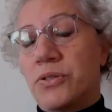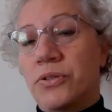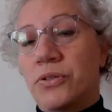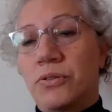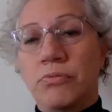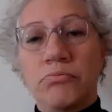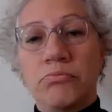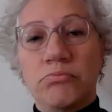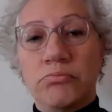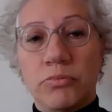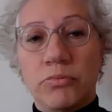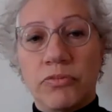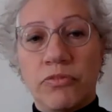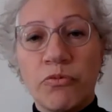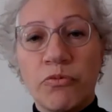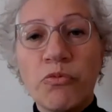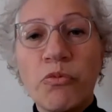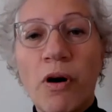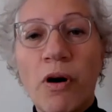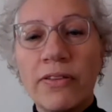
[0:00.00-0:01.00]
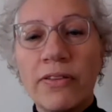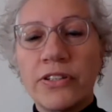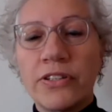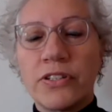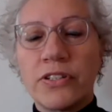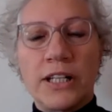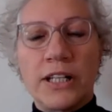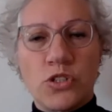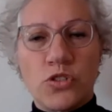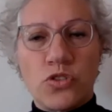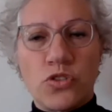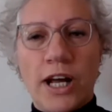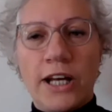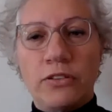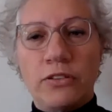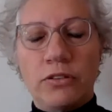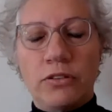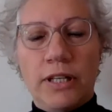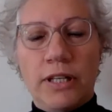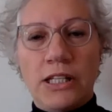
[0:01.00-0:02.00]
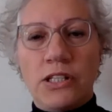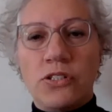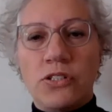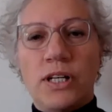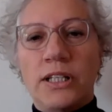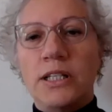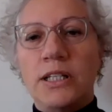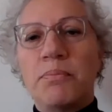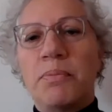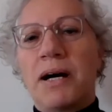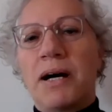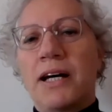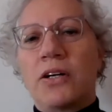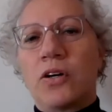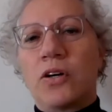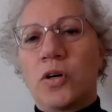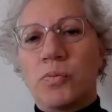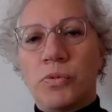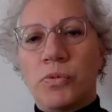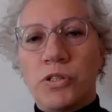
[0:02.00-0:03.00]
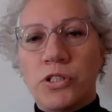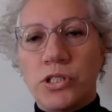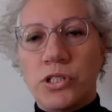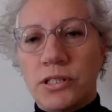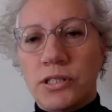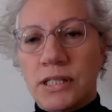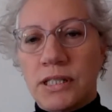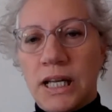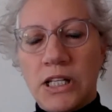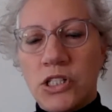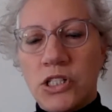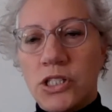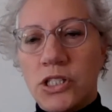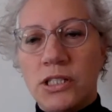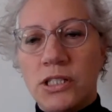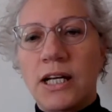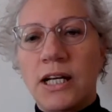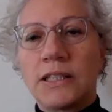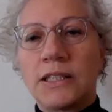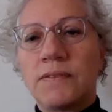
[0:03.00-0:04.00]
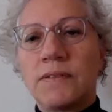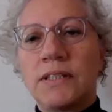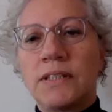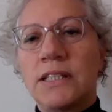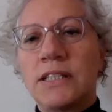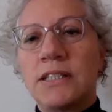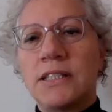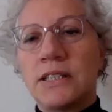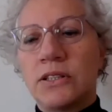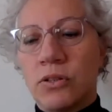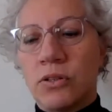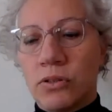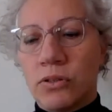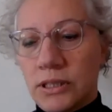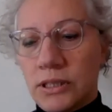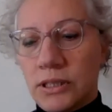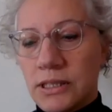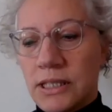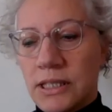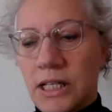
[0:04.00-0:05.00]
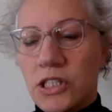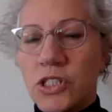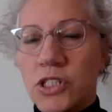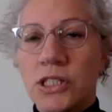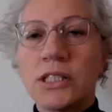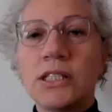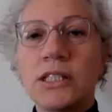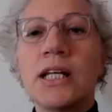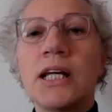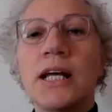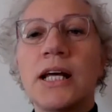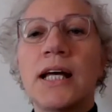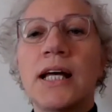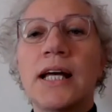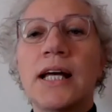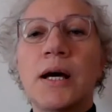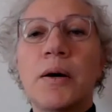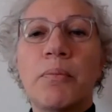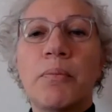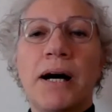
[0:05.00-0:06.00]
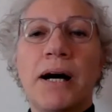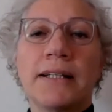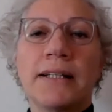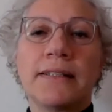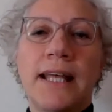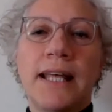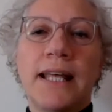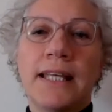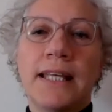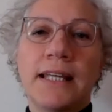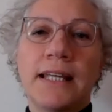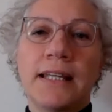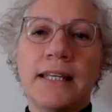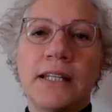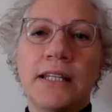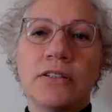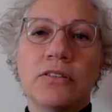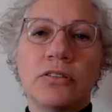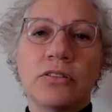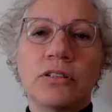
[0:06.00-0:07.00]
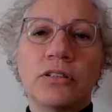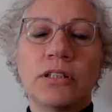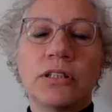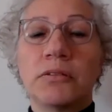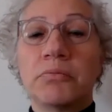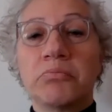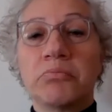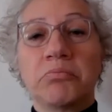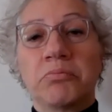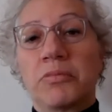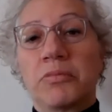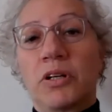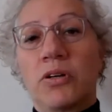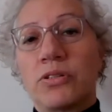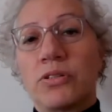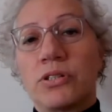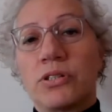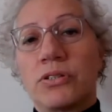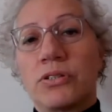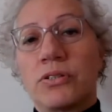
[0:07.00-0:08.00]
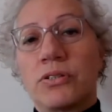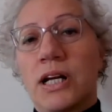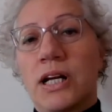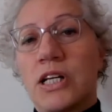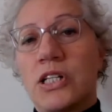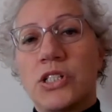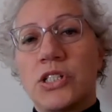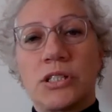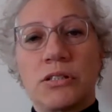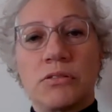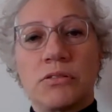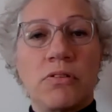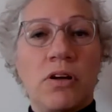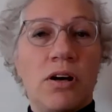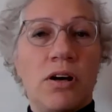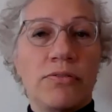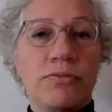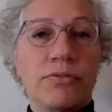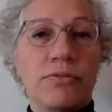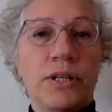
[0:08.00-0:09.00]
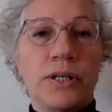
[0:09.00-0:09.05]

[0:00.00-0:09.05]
you wonder and try to get ready by commercialization activities in the organization, by taking into the consideration of